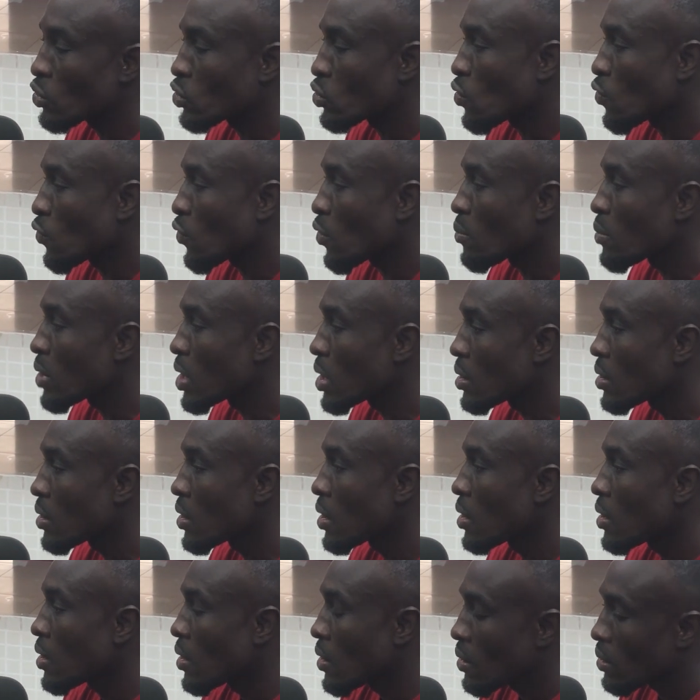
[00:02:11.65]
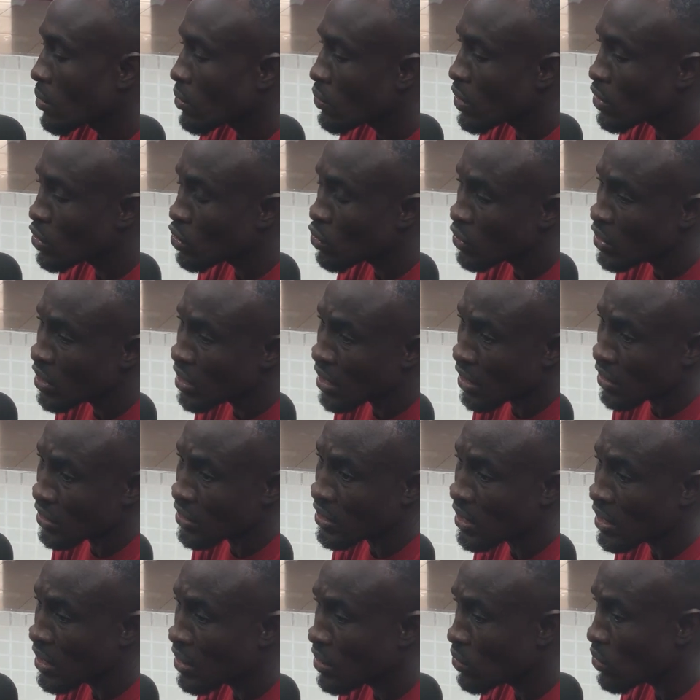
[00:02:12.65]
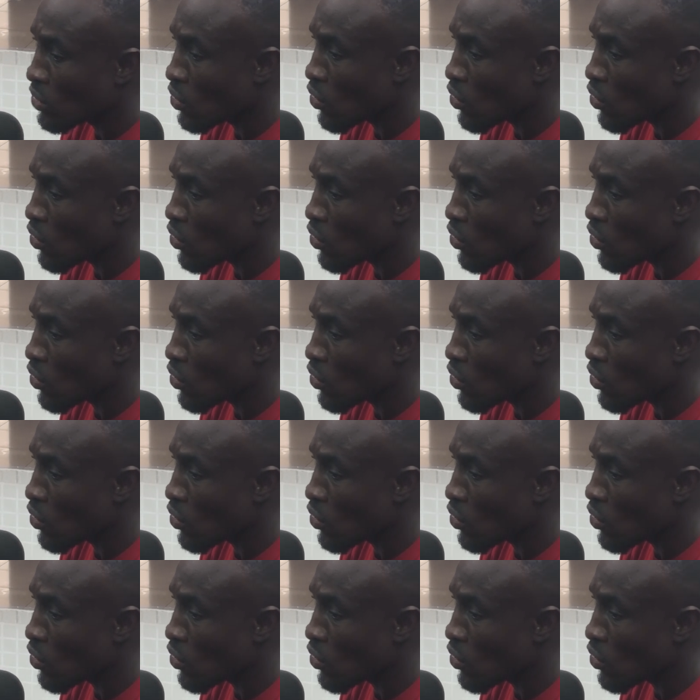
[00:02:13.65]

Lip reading: So for me, Chris Hughton has taken